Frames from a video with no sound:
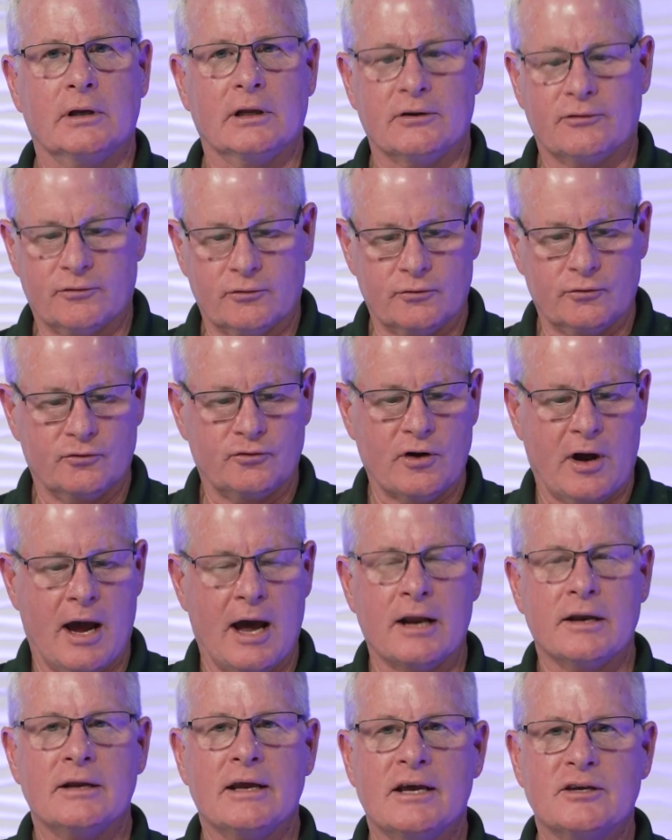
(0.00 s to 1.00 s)
It's
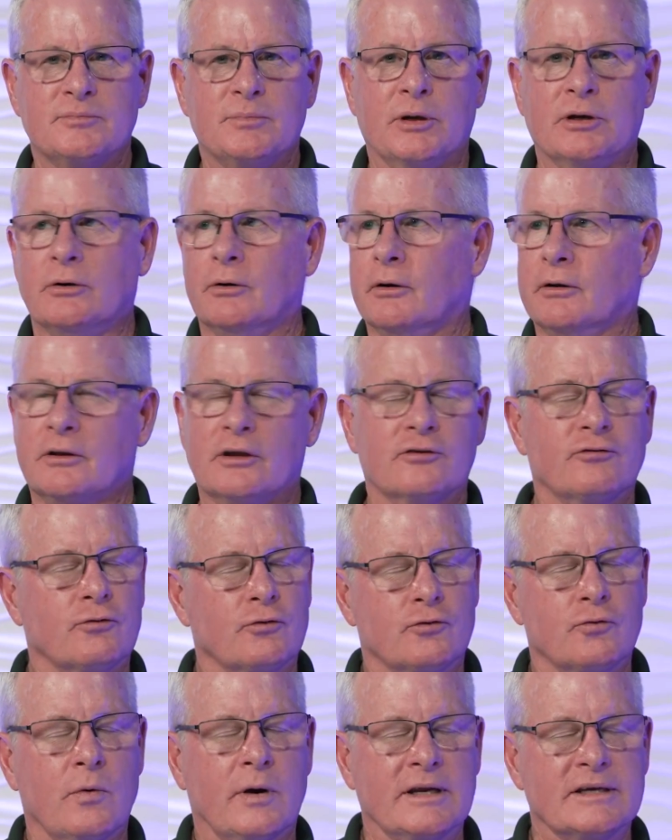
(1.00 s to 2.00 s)
John has been doing this
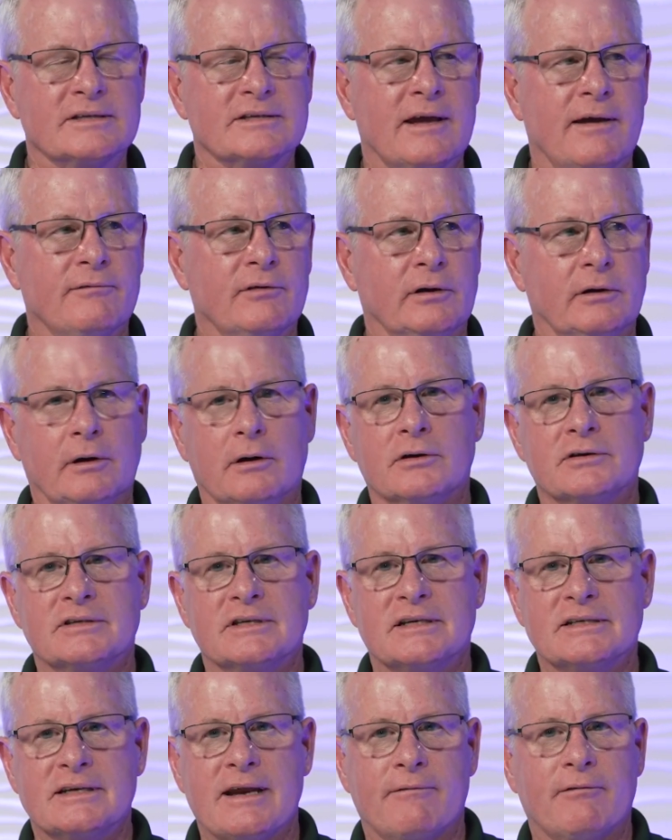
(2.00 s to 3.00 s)
for 27 years
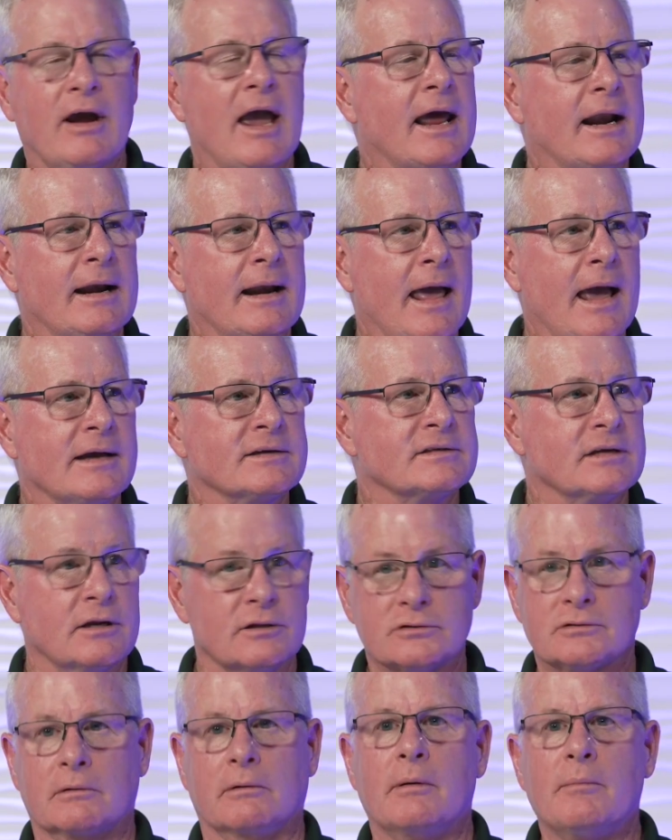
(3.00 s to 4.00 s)
and he's never had an
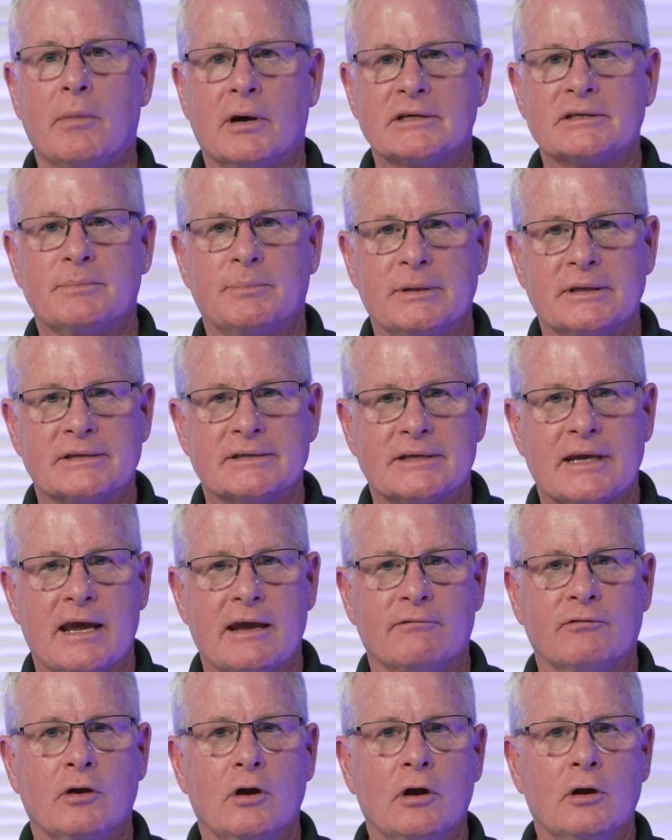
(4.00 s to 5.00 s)
accident, so it must be
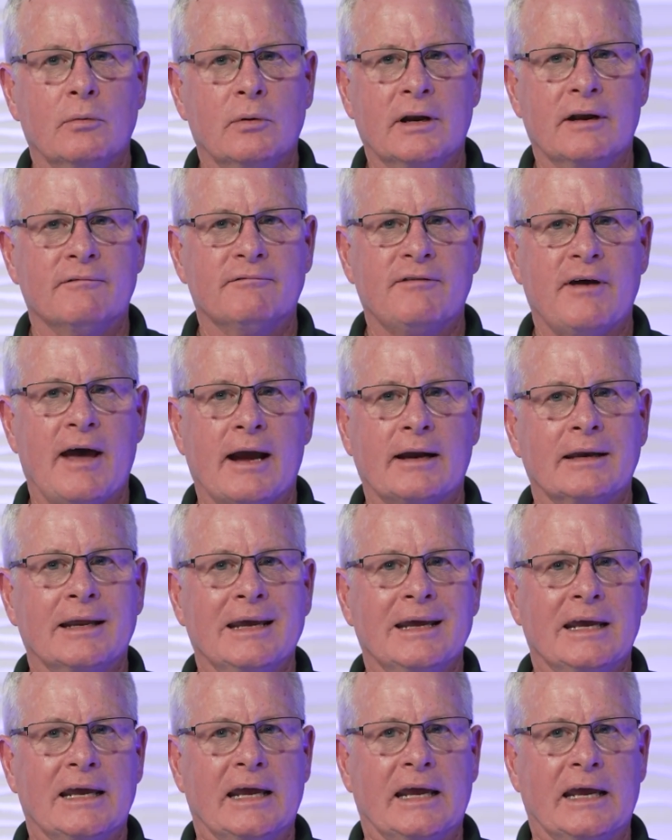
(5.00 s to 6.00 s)
safe. When in fact,
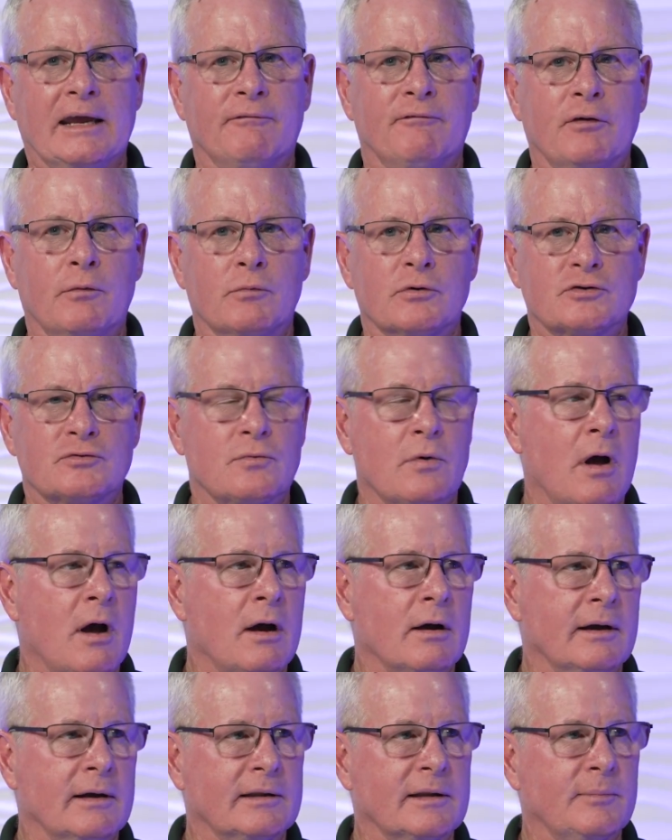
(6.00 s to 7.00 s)
if it was
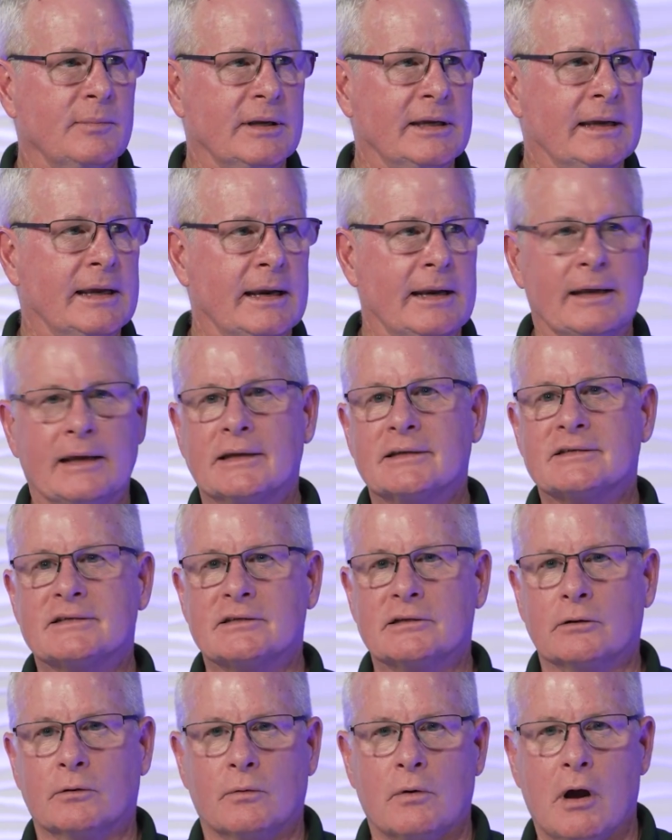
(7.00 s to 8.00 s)
wrong at the beginning, it's
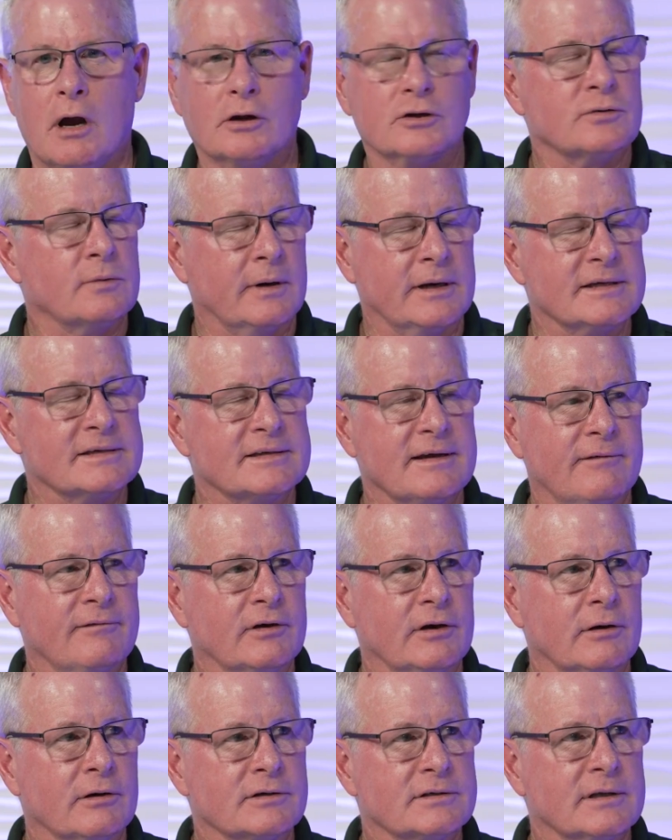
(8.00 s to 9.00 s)
still wrong
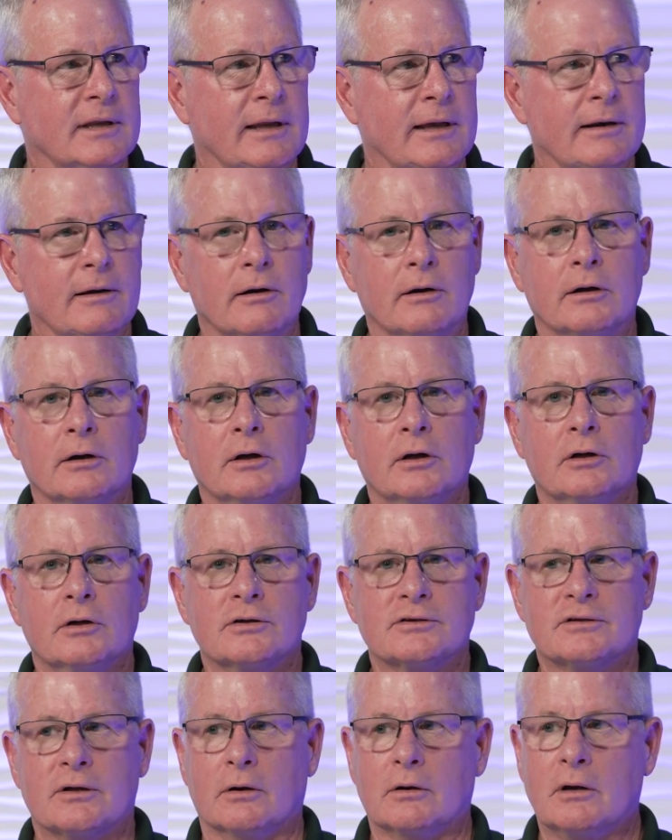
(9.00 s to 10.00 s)
27 years later.
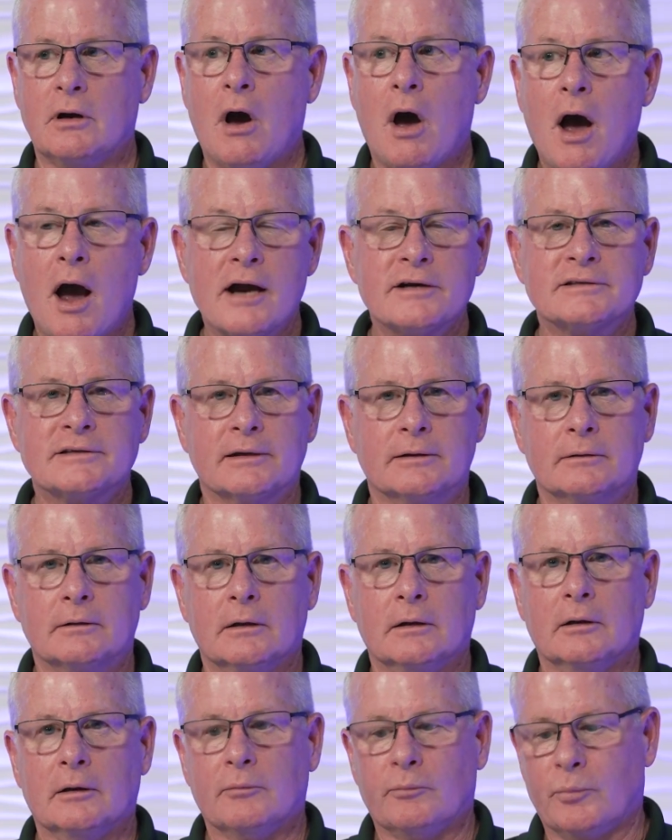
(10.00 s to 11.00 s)
So caution,
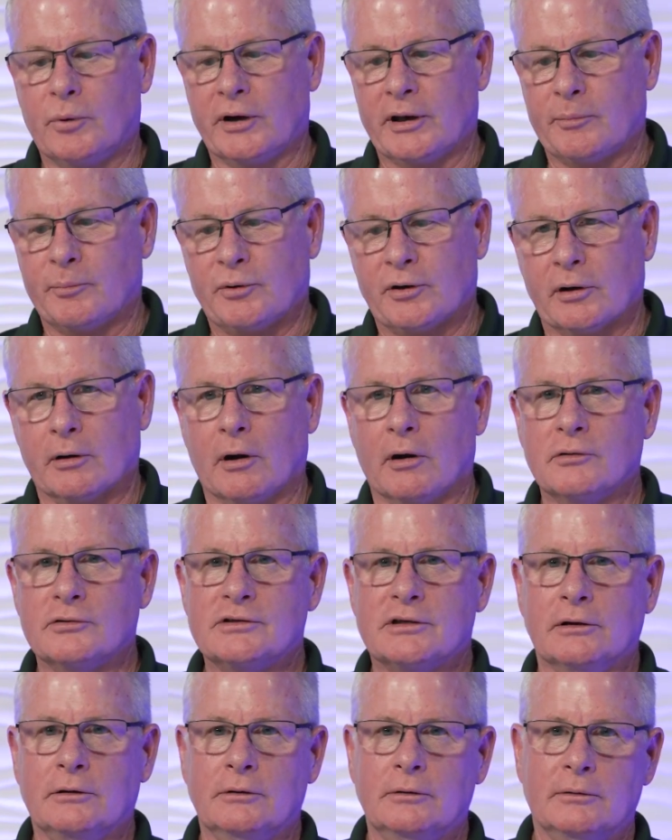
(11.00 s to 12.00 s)
putting pure
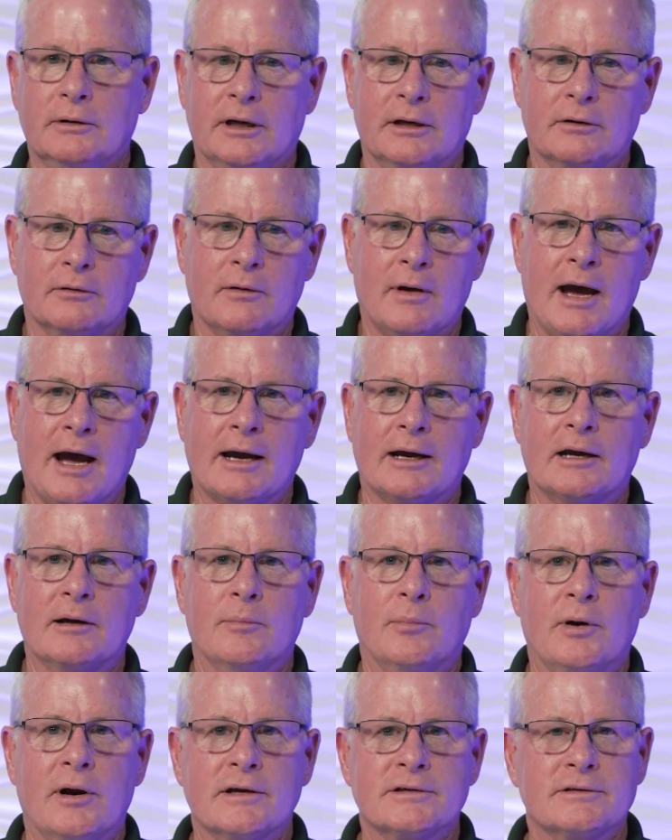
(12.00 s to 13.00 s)
O2 into a hot
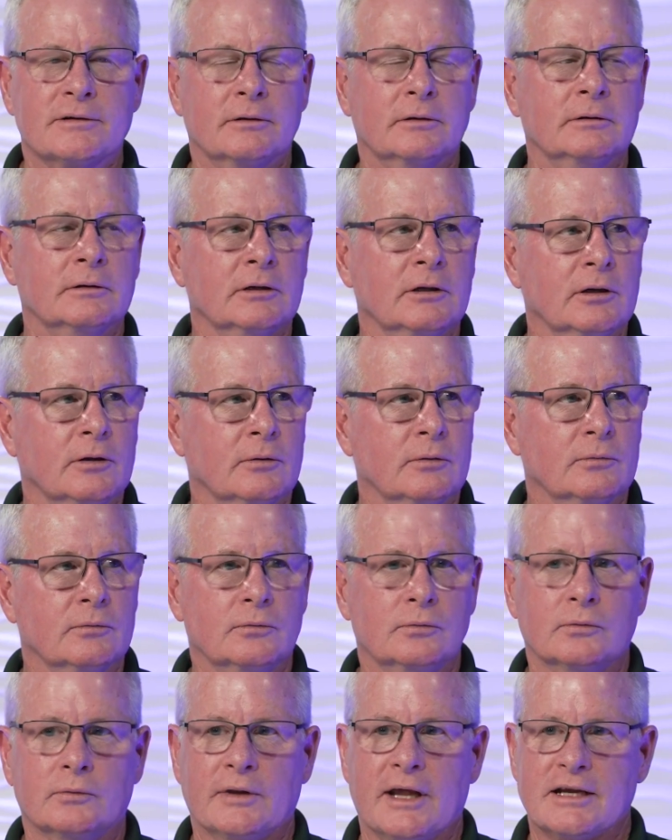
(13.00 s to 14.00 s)
compressor,
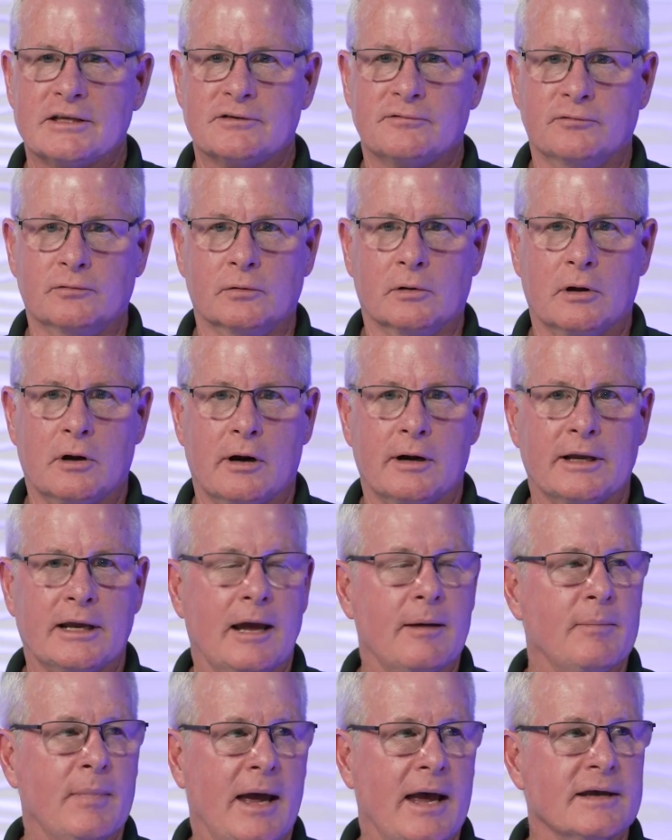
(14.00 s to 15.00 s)
ooh, that's foolhardy
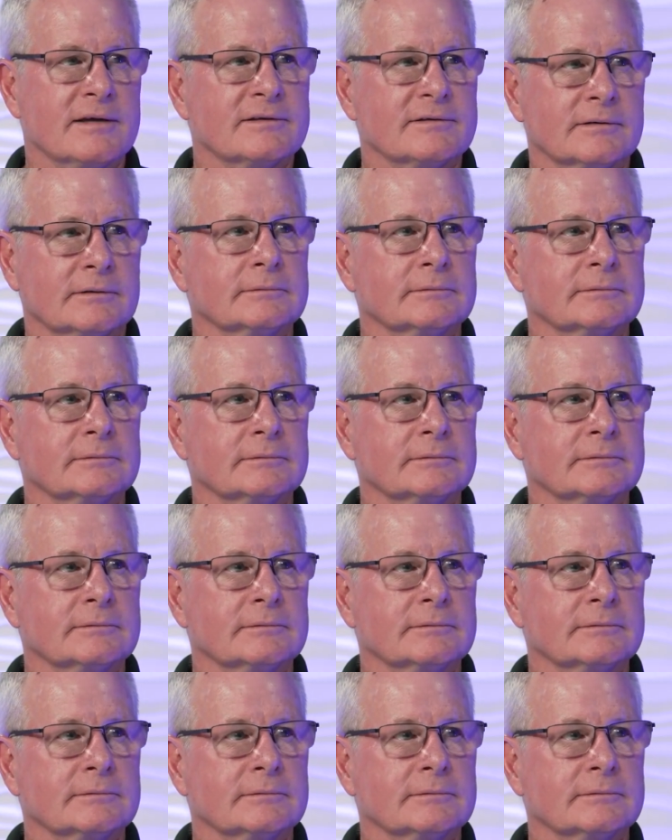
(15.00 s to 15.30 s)
at best.